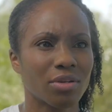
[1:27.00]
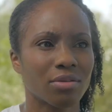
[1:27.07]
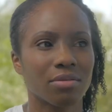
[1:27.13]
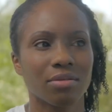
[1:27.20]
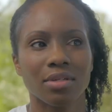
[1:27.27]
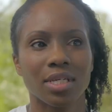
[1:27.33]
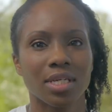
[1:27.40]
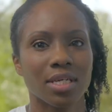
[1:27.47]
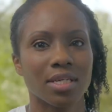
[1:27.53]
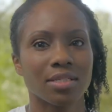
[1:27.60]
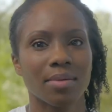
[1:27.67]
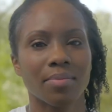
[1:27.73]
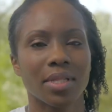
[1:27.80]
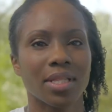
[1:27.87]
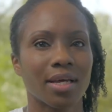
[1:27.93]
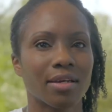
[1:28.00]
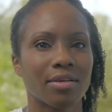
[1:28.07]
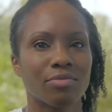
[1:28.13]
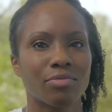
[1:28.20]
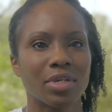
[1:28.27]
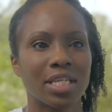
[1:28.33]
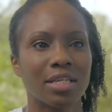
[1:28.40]
want something that
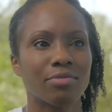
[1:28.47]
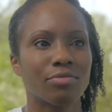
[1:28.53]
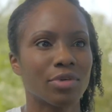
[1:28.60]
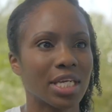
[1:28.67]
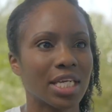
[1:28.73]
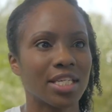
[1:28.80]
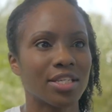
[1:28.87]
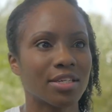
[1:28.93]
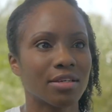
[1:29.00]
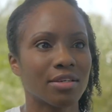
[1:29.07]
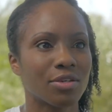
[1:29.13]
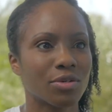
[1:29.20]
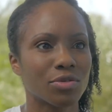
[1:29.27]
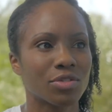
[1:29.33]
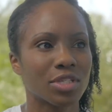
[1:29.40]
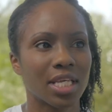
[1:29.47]
could really read your